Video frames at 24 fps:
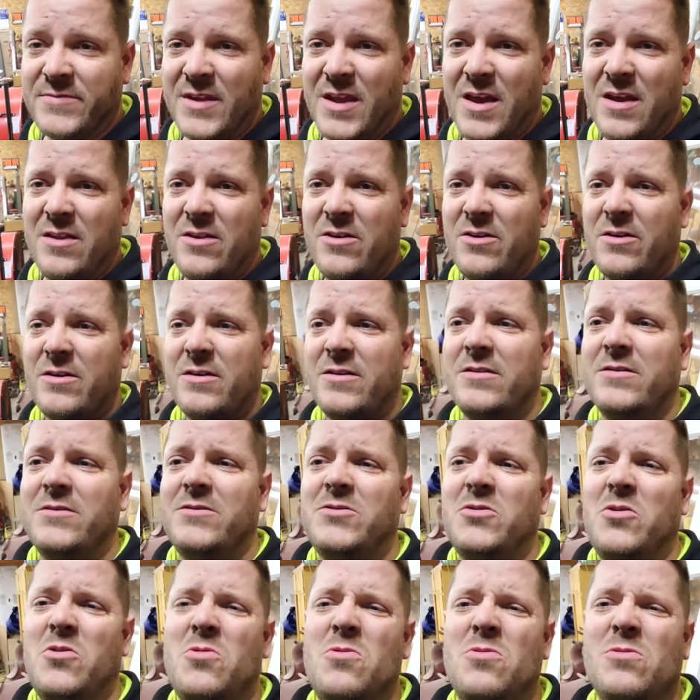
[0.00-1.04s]
I look
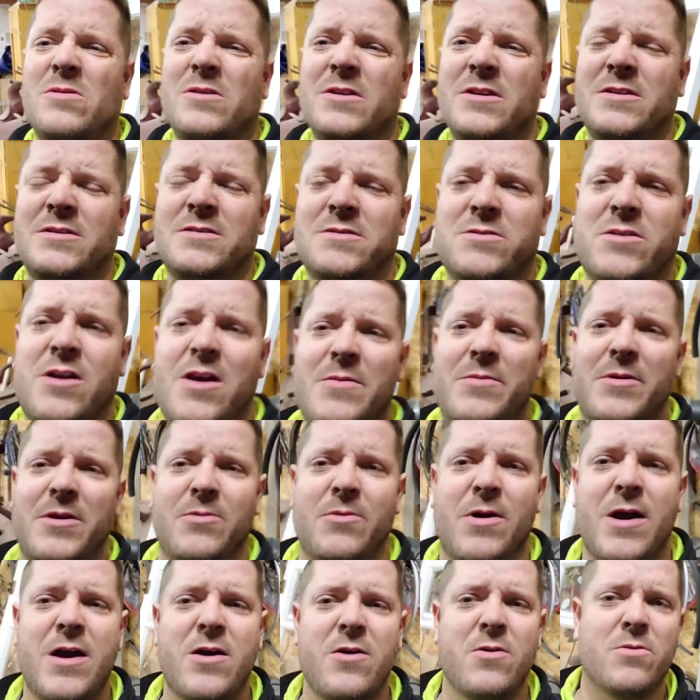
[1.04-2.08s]
totally scrubby.
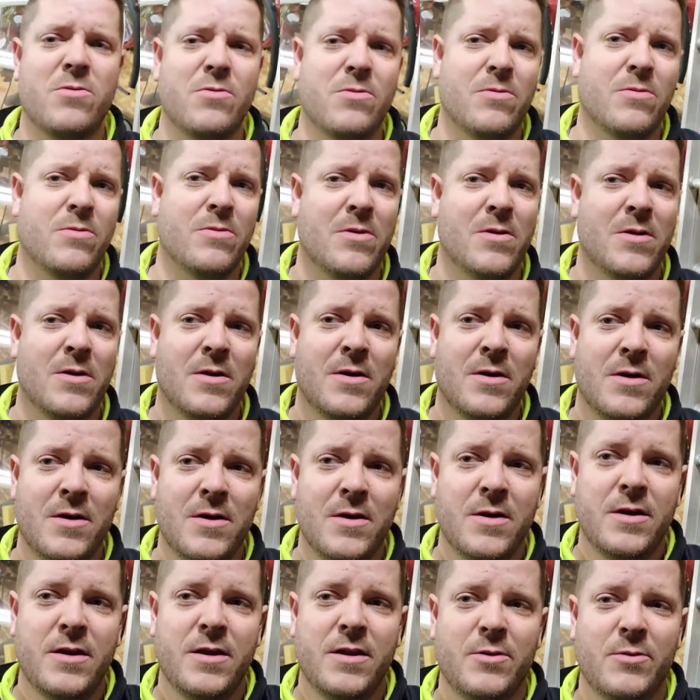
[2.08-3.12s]
Wow.
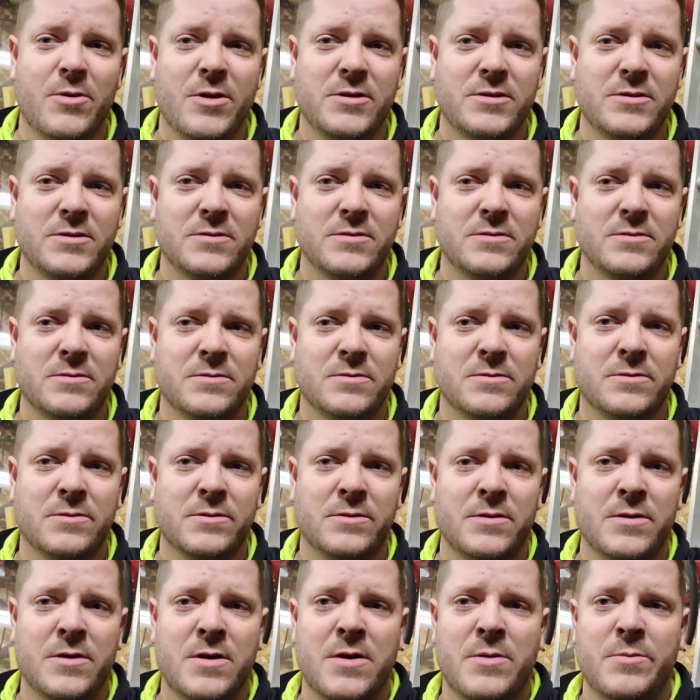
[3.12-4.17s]
Anyways,
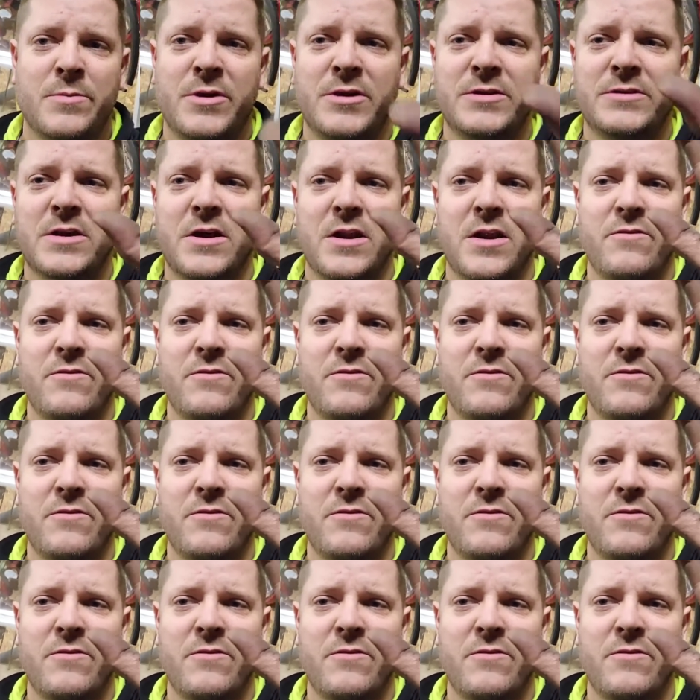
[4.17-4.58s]
peace out,